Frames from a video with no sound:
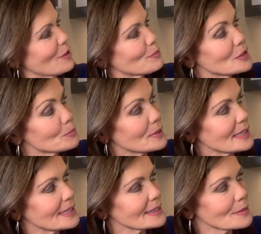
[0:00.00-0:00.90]
Ms.
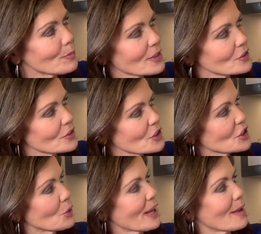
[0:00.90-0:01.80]
Beasley Buzzer
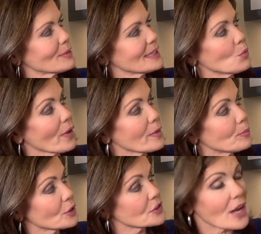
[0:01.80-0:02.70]
showed Emily where the
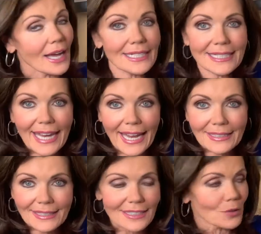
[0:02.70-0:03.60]
books on
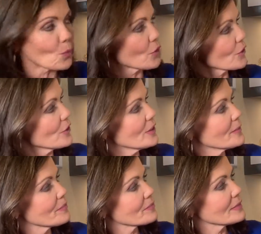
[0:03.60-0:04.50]
dancing were,
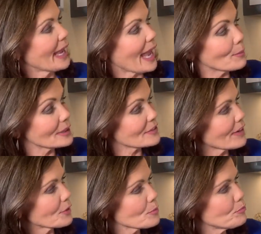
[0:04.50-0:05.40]
Emily
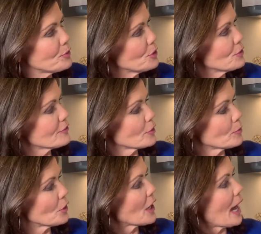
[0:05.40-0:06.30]
found a beautiful
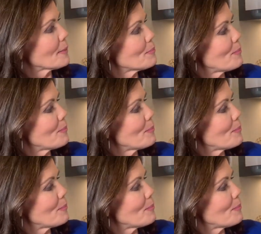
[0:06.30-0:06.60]
book on